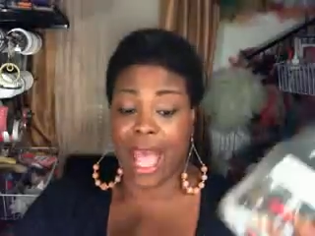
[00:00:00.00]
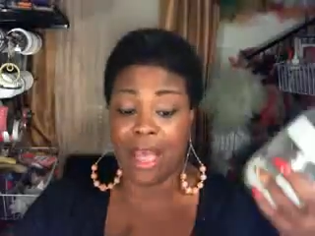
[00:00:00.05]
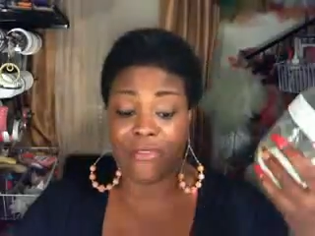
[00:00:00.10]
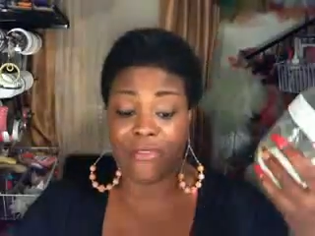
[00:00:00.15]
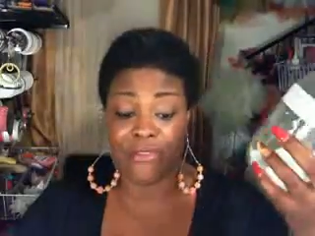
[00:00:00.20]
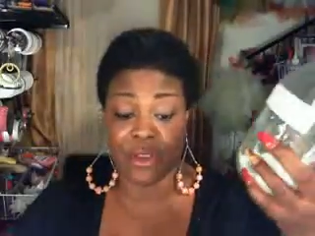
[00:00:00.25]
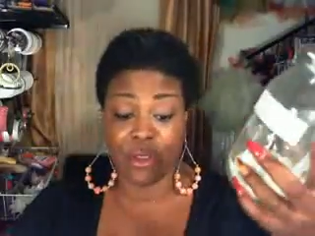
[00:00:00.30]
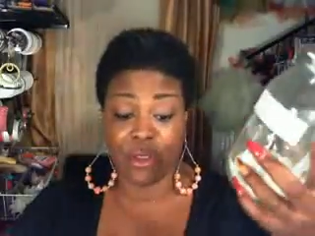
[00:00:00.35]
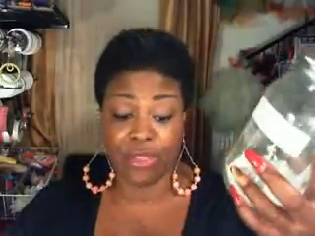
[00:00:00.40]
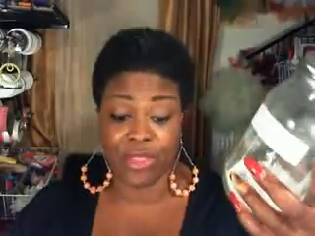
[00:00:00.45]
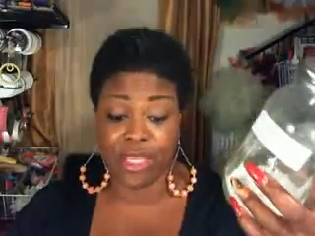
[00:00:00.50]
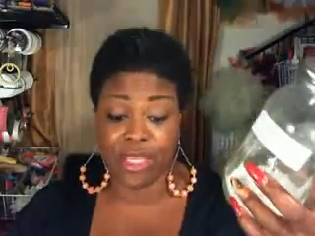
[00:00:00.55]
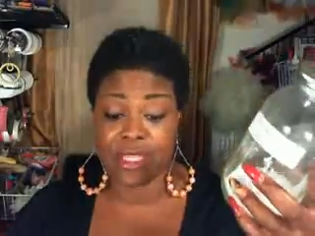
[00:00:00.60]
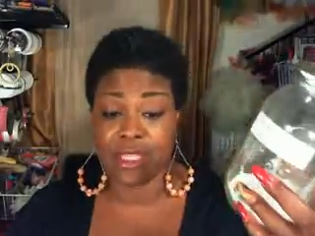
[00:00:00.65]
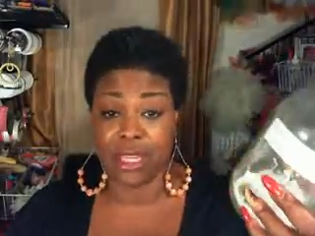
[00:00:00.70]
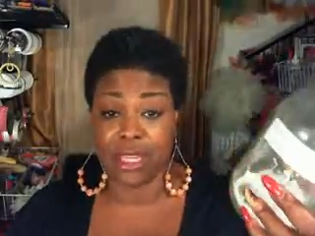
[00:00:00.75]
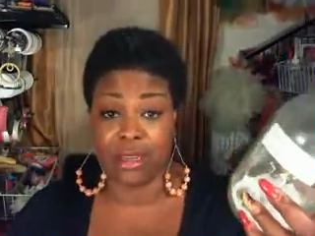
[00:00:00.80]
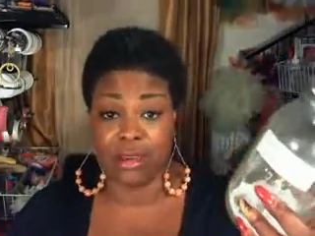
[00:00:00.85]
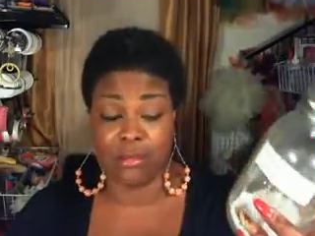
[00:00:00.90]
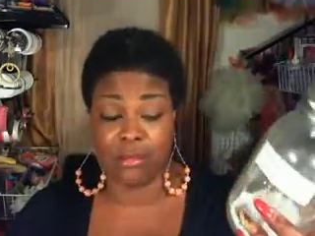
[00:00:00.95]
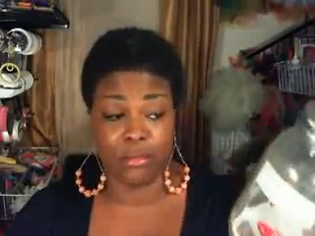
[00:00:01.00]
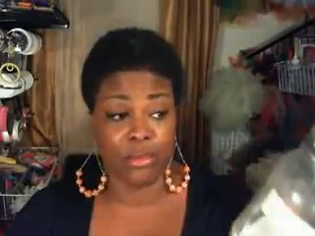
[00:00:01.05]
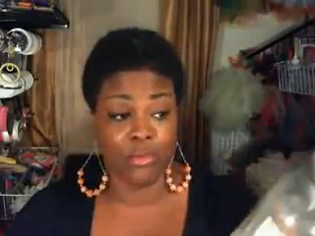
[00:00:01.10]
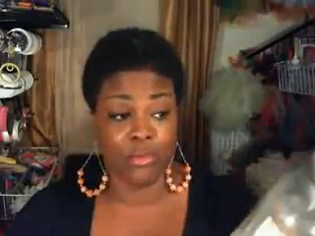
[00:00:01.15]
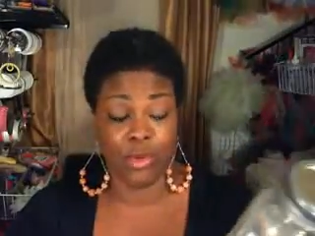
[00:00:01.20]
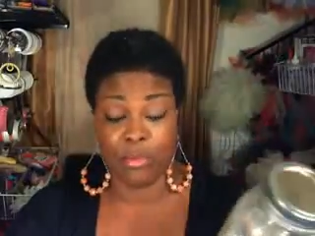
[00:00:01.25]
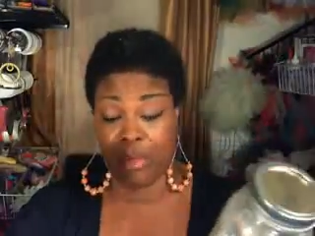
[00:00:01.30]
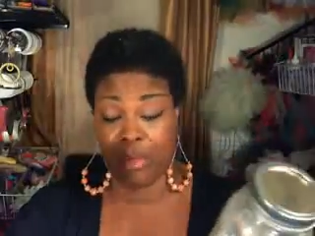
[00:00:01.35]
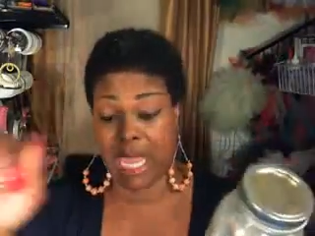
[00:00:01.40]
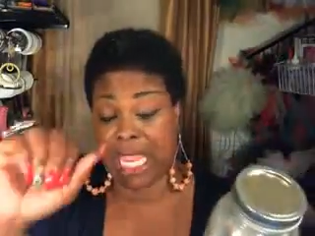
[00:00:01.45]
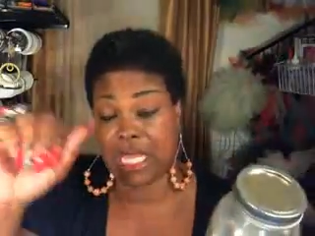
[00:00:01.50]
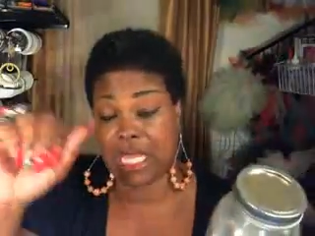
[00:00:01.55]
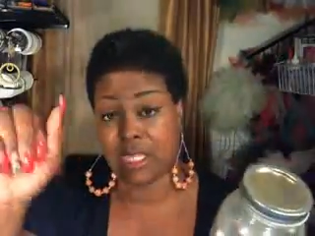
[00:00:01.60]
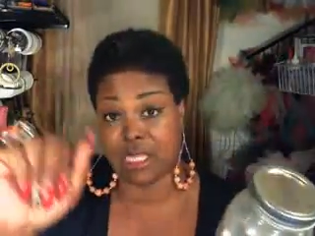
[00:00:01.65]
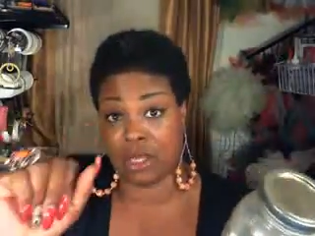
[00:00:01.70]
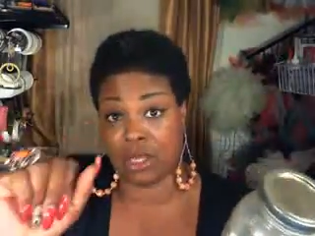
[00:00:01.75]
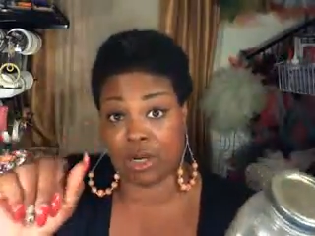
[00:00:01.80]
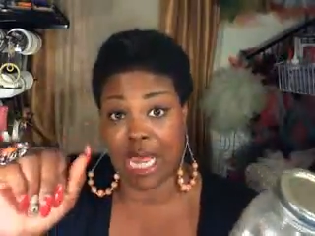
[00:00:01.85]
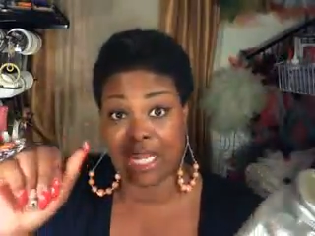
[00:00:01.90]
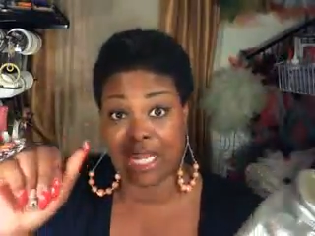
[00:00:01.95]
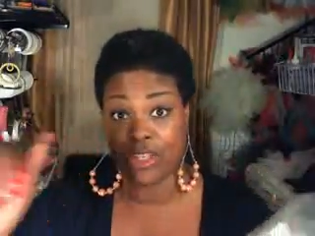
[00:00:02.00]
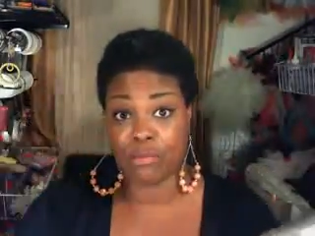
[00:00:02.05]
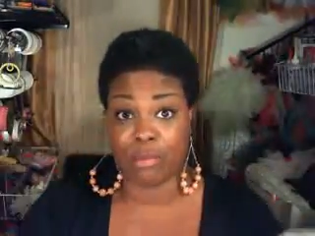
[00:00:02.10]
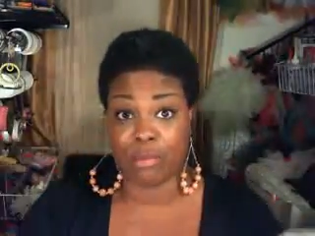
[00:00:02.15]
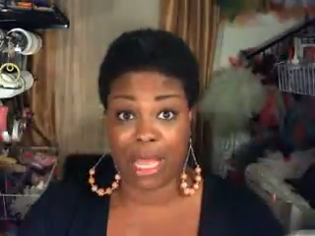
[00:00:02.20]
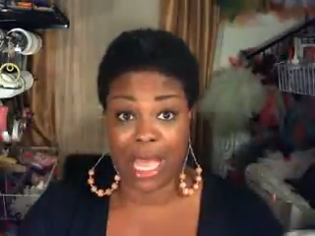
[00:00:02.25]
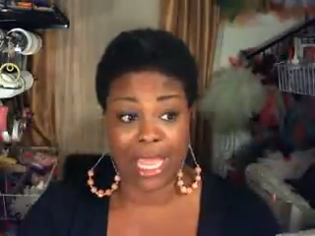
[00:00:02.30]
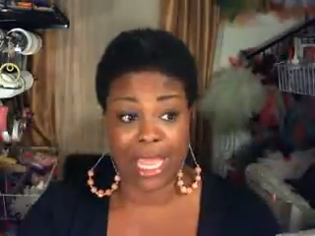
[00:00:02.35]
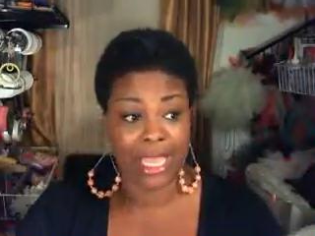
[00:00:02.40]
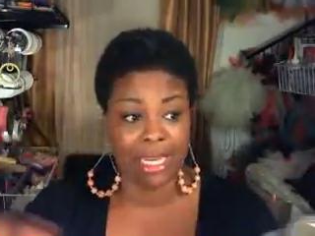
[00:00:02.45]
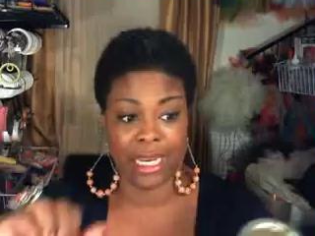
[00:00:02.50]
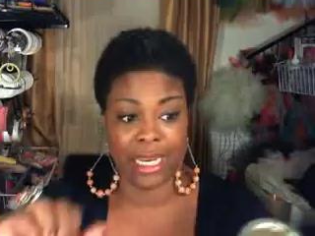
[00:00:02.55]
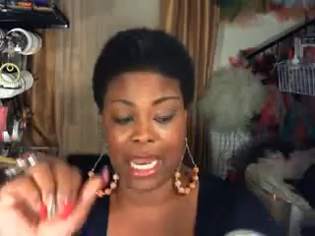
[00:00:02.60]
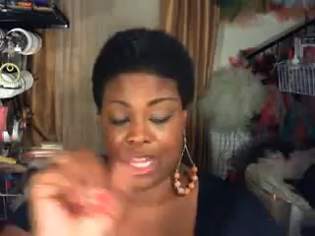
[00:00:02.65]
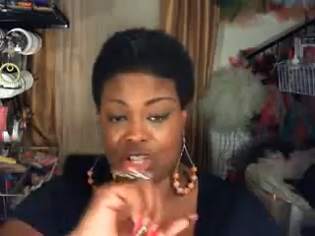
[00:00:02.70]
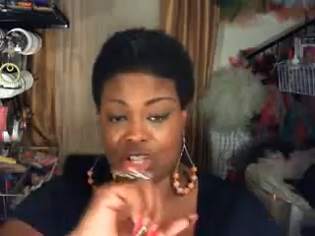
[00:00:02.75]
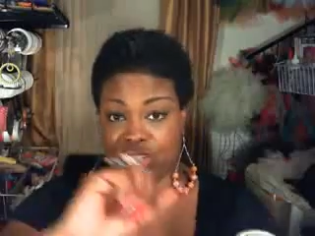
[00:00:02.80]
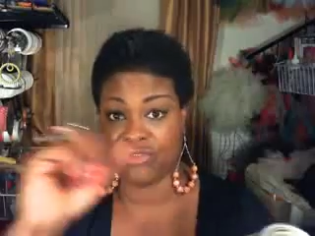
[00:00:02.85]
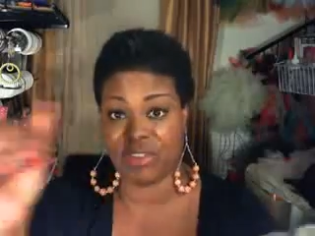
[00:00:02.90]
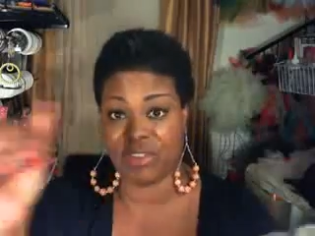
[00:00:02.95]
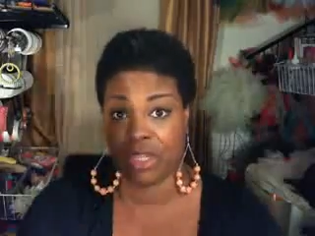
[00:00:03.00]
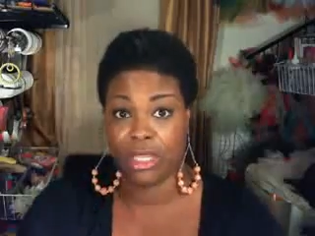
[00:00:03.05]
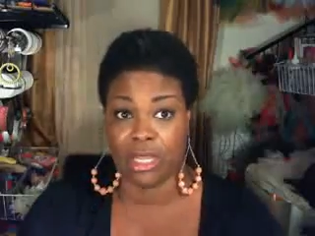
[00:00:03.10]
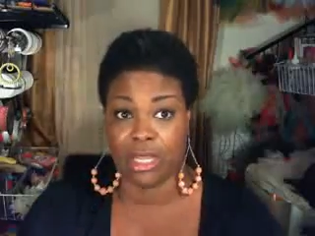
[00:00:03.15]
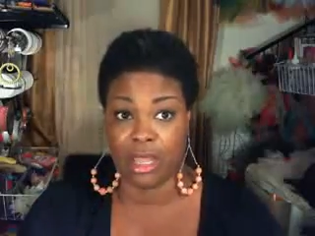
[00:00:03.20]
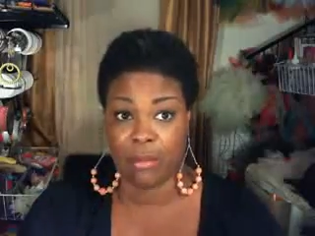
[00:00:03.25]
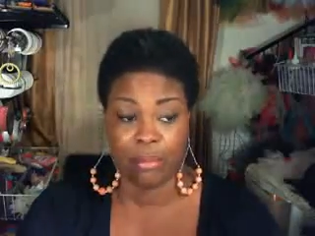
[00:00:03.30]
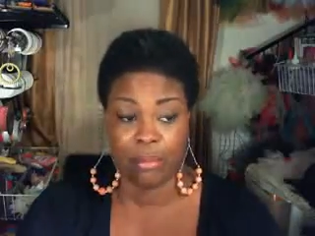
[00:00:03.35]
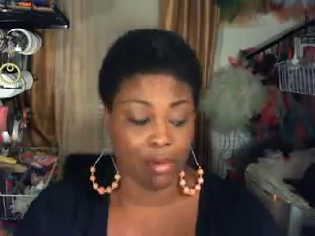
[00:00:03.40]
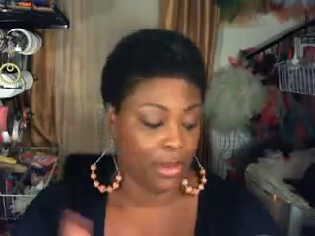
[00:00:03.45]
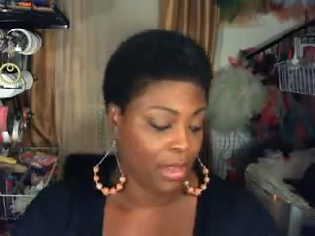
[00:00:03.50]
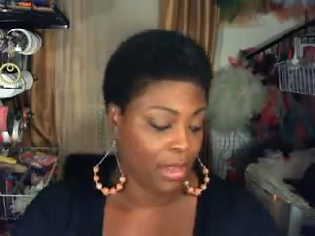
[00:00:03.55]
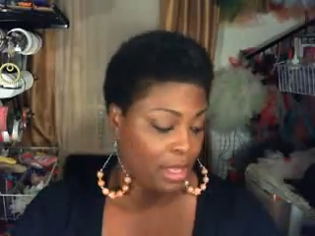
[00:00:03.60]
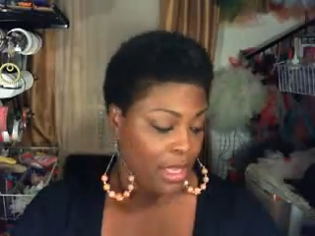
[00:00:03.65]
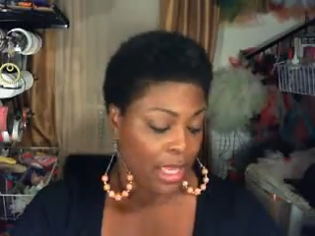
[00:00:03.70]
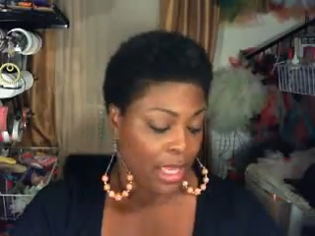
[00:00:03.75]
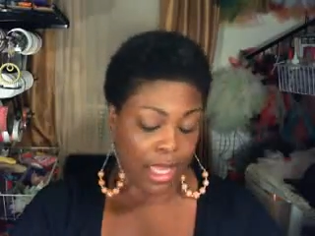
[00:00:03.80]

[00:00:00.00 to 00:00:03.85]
Now I fill this up with baking soda. I just buy it and I just fill it up,